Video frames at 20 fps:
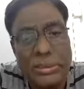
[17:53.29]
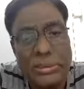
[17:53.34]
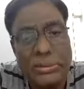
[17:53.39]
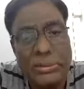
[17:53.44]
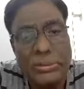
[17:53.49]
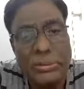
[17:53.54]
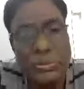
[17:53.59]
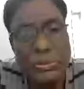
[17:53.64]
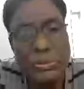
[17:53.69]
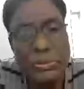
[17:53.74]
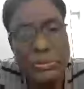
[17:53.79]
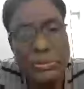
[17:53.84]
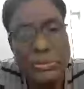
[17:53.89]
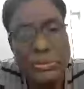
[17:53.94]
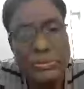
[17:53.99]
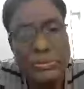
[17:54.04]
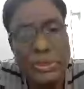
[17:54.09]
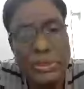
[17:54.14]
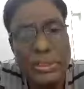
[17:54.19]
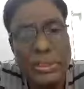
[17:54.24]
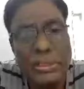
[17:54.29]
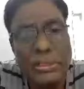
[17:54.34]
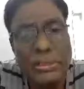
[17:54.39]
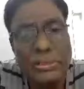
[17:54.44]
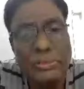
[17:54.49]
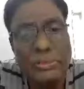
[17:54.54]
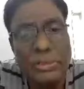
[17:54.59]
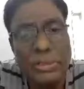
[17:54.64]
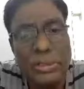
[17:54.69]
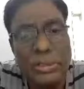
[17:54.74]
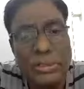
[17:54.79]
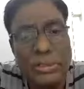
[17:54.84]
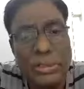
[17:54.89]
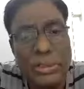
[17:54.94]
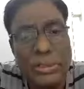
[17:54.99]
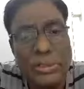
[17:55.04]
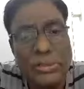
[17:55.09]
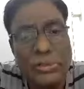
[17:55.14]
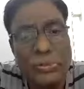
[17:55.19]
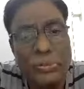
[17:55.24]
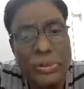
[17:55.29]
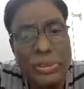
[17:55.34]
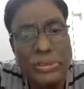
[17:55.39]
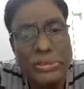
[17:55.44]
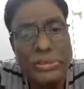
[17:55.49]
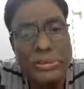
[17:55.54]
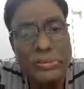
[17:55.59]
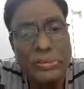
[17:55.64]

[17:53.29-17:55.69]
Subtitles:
So this medical terminology also plays